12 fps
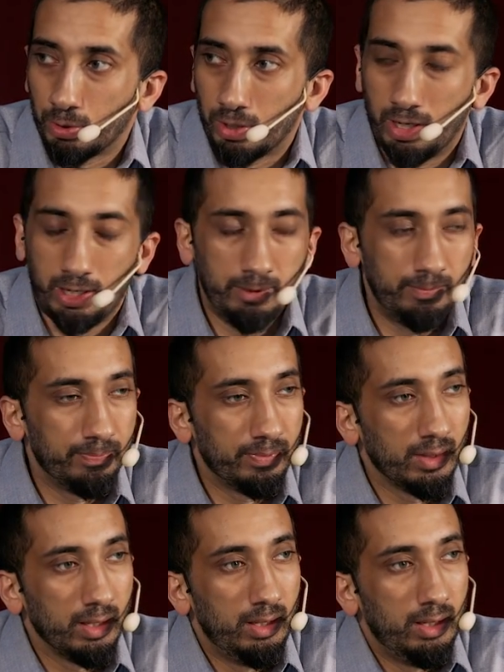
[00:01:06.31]
Quran
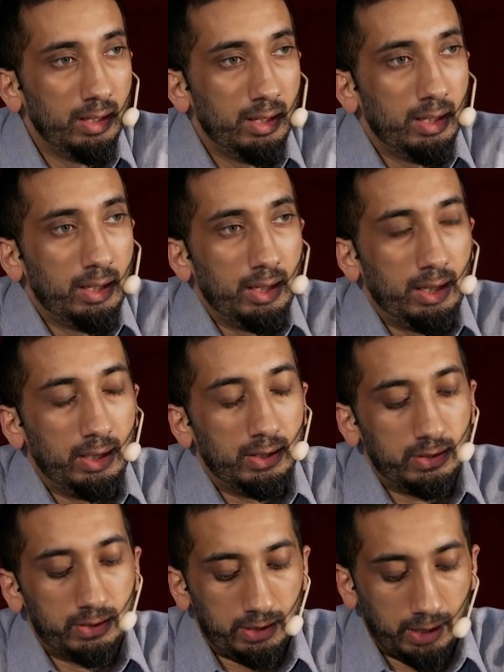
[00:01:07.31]

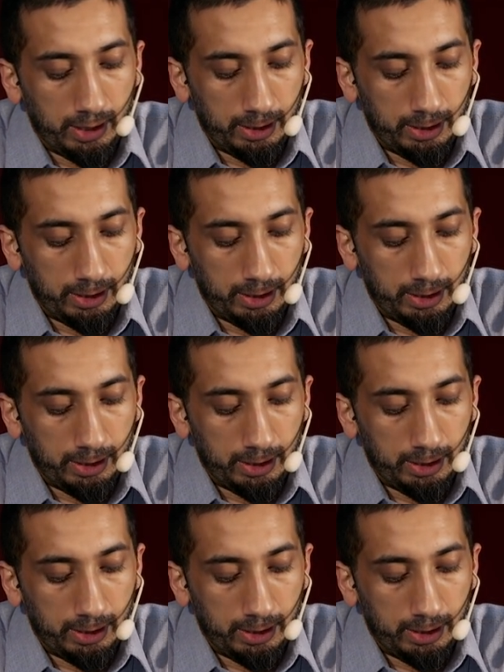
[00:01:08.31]
is,